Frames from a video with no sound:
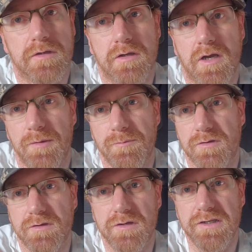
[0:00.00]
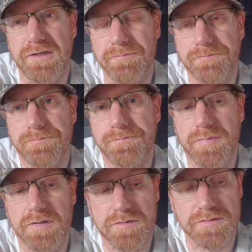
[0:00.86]
I'm not going to need it,
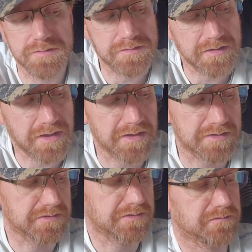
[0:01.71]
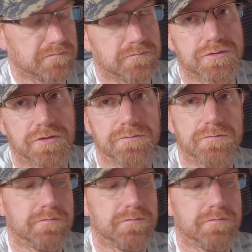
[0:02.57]
because as shown